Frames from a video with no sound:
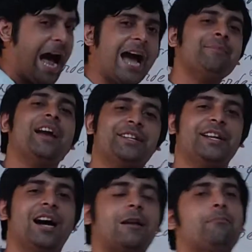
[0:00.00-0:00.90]
I made
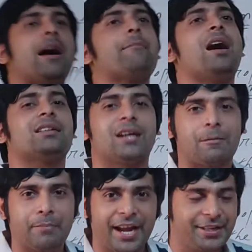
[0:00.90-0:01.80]
dinner, my
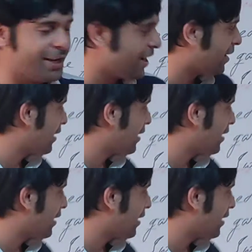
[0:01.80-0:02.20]
mother made dinner